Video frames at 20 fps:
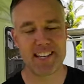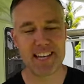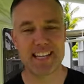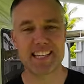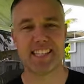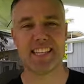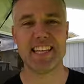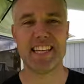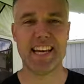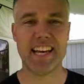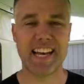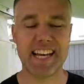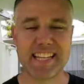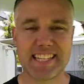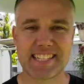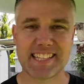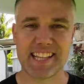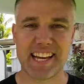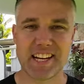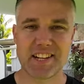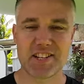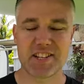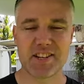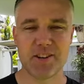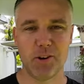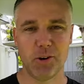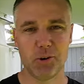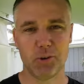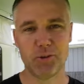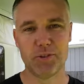There's the uh, installation
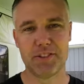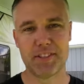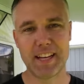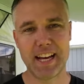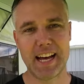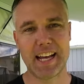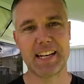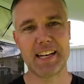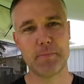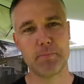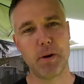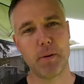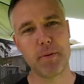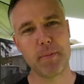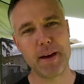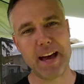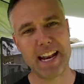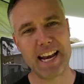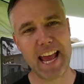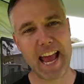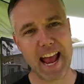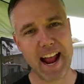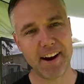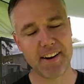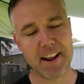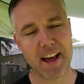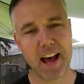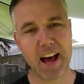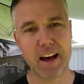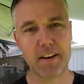all done. Probably about an hour
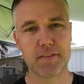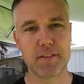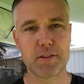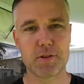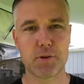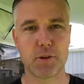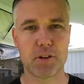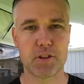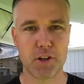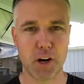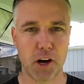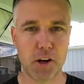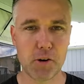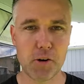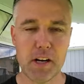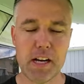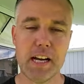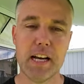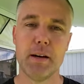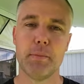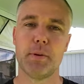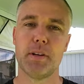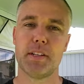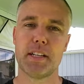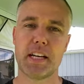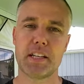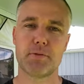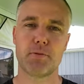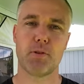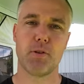and a half in sort of total, but it
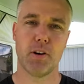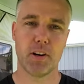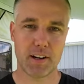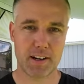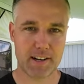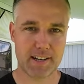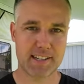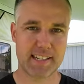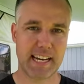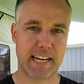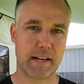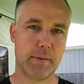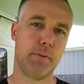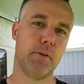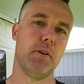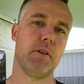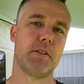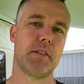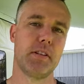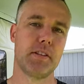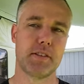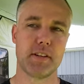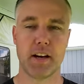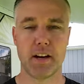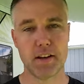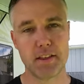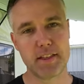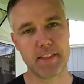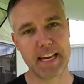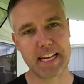does require a second person.
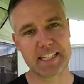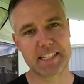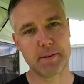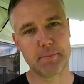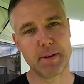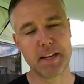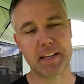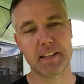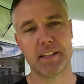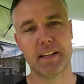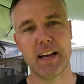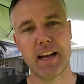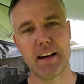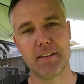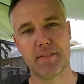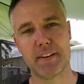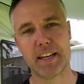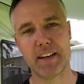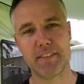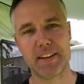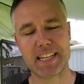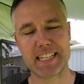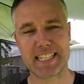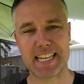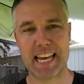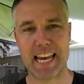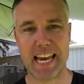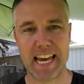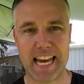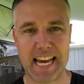So thanks to Mick uh, for giving us a
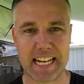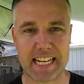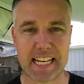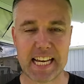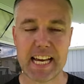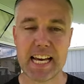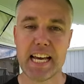hand.